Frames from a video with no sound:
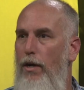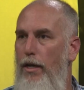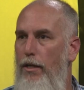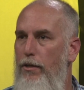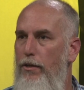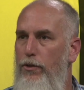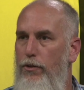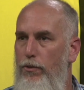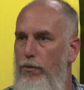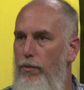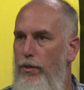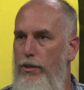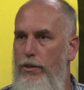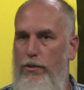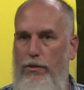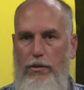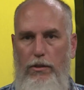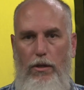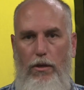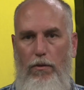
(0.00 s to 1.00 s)
is trying to do,
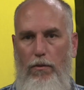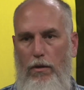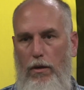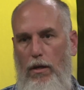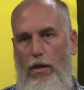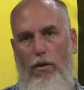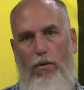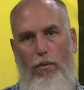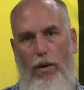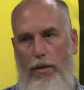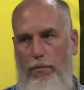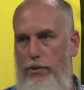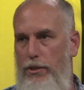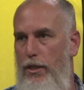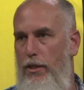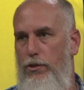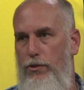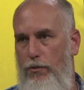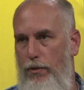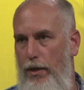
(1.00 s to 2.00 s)
which is,
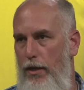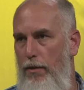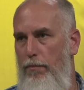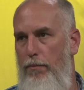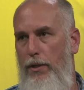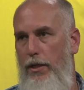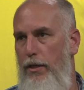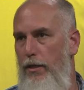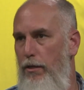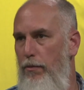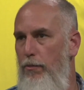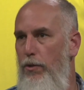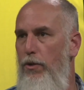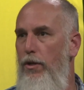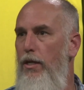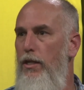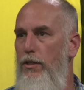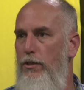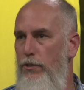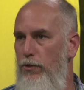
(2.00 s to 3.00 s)
YMCA is great at building
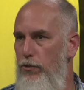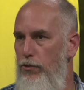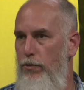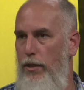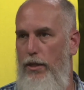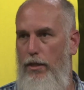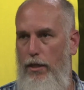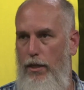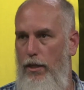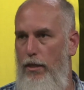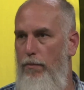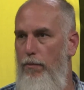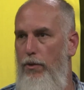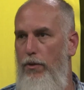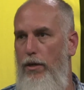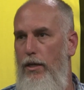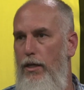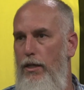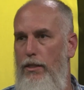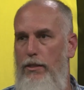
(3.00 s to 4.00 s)
communities and strengthening
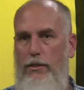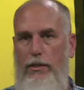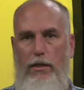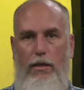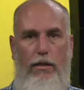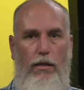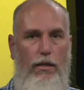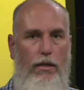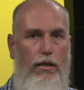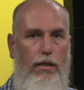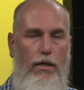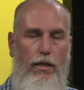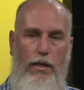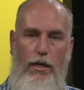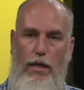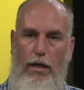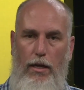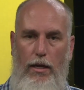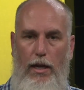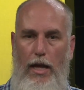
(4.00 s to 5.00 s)
communities and
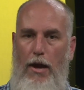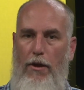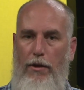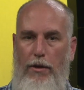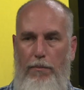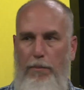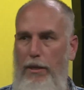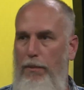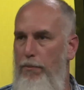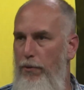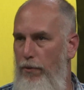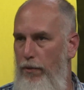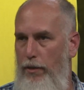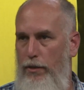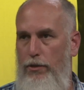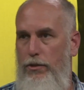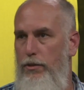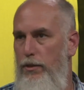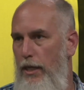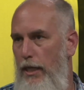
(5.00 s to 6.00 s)
allowing
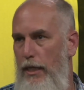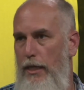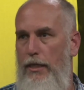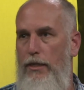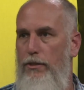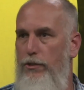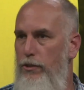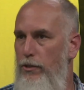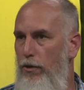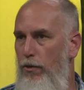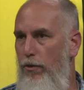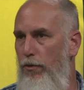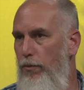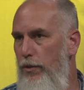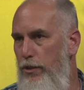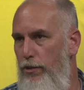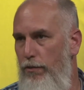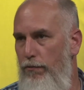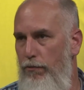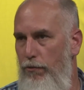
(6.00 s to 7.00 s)
people and kids, to
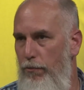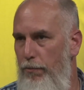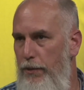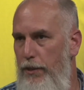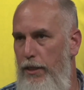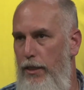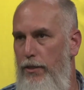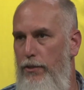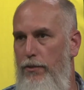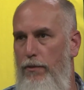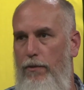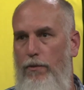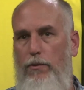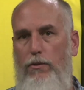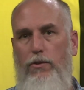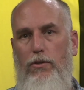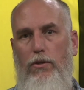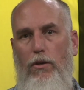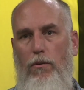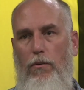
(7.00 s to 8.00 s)
reach their full potential.
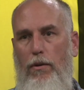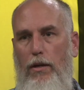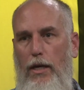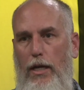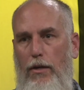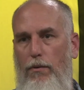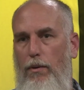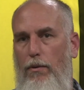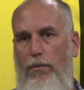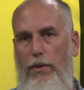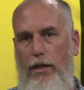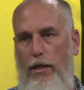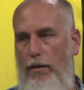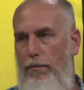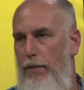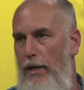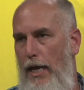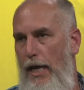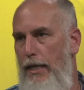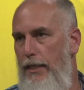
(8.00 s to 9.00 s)
So anywhere we
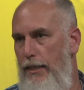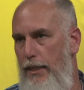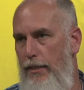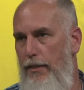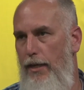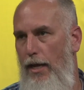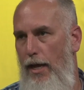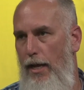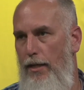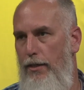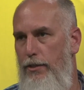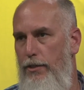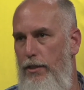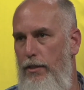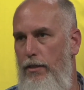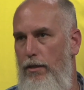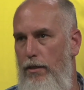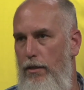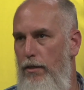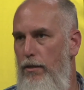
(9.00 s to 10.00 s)
can apply
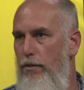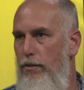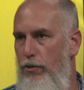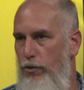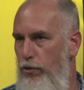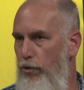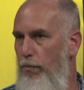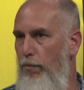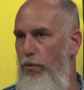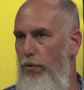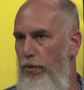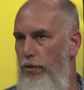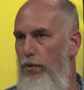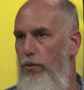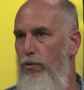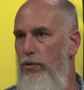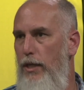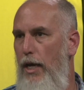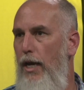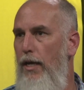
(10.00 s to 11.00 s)
technology to
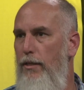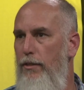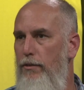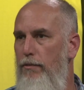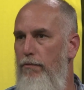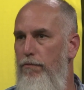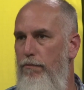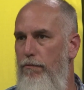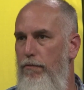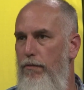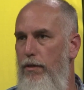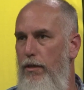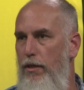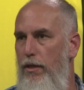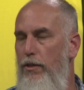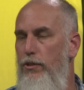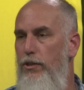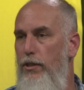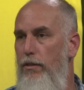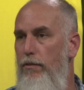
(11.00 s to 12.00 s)
support those kinds of
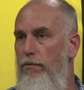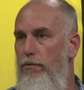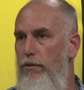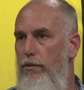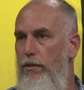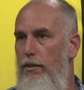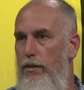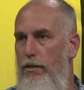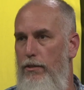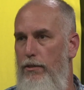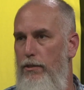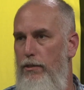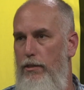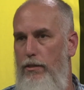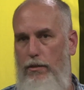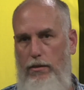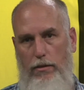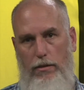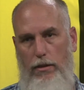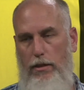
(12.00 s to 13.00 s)
initiatives
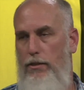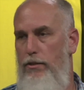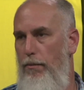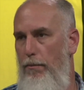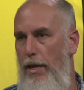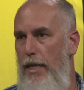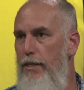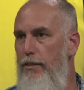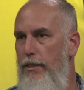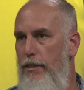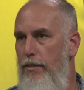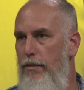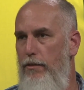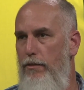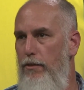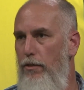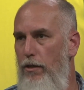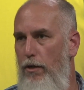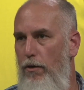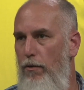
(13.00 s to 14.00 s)
is
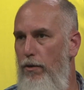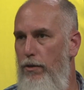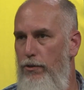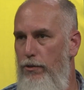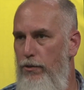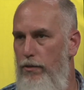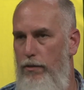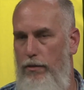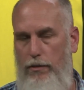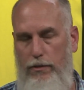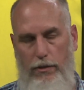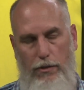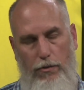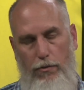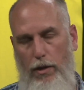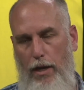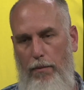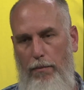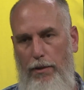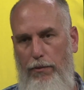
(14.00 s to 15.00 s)
amazing. It's
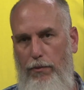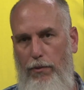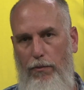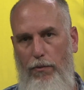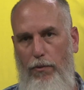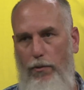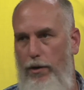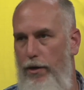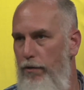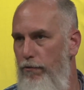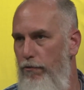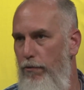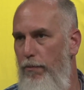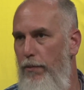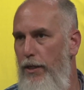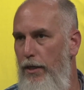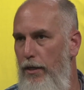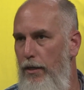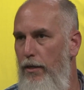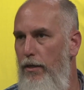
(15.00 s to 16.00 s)
incredibly rewarding
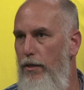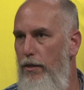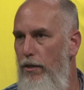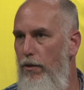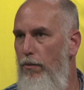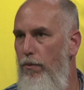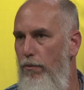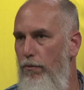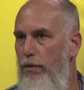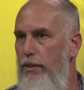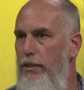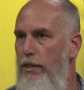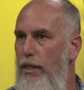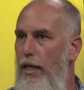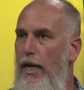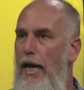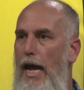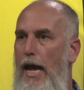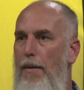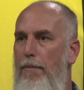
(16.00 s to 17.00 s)
for me, when we
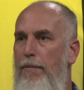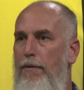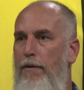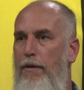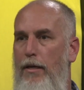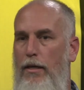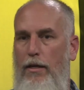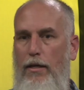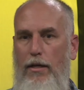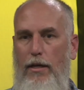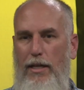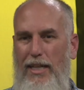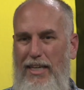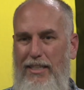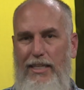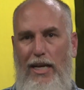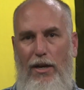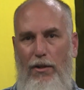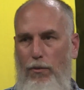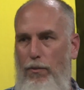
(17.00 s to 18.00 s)
see that happen.
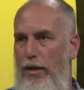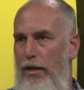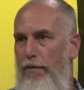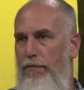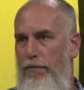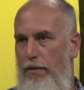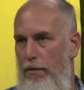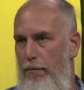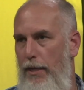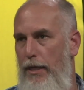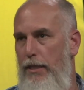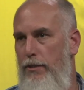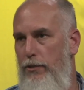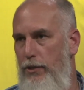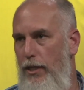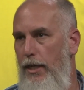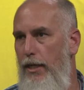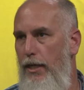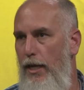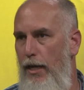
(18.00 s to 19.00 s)
That's kind of the way I feel about
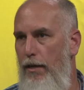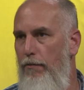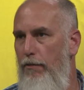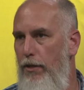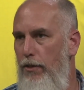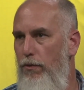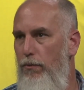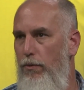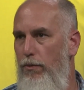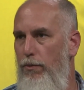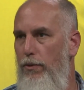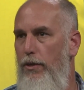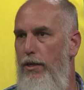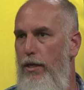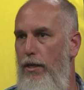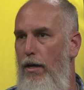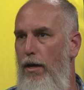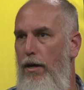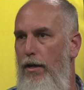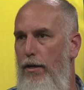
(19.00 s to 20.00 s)
this late night event that we're
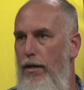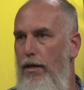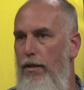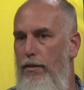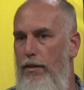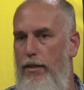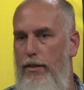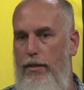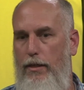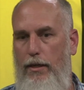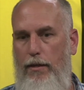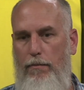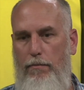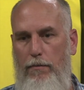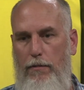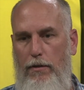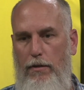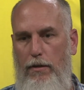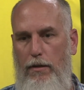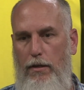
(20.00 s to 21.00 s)
working on. I think,
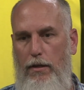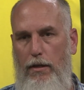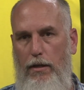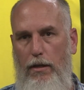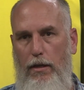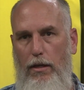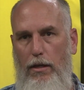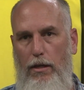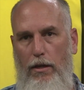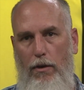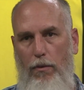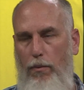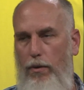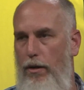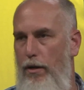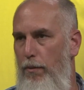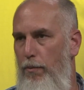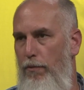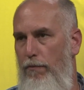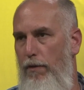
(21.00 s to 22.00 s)

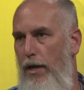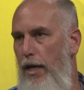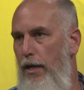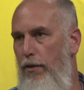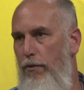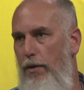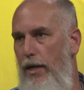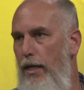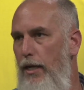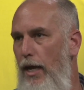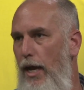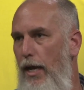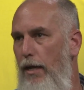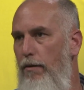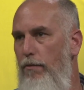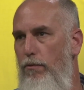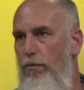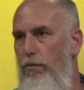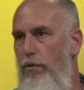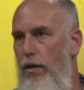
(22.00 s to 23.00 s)
we're going to provide a great
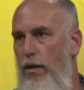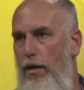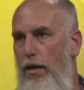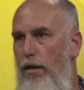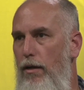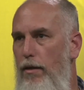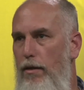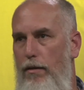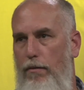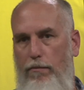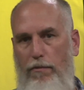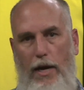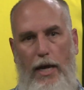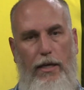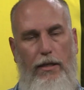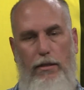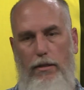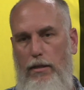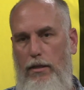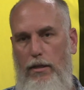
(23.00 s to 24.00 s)
night. In
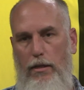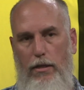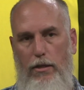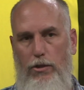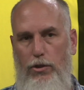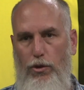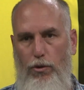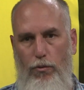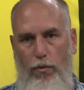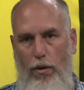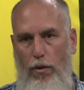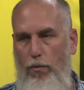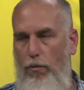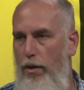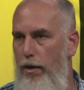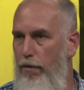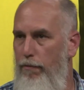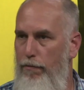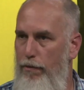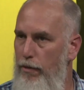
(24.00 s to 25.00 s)
fact, to
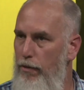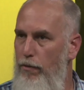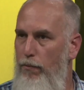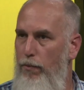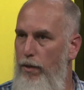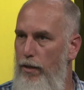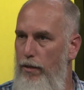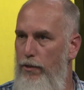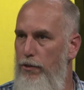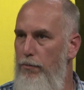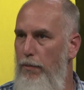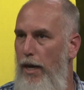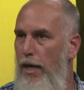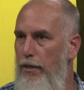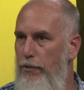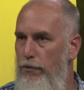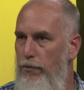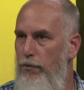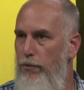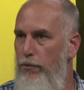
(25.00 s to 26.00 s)
quote one of the
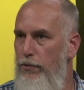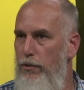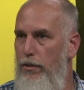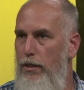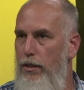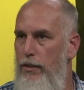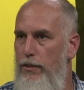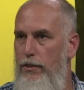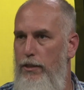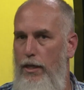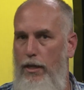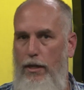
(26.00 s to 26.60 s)
sponsors, he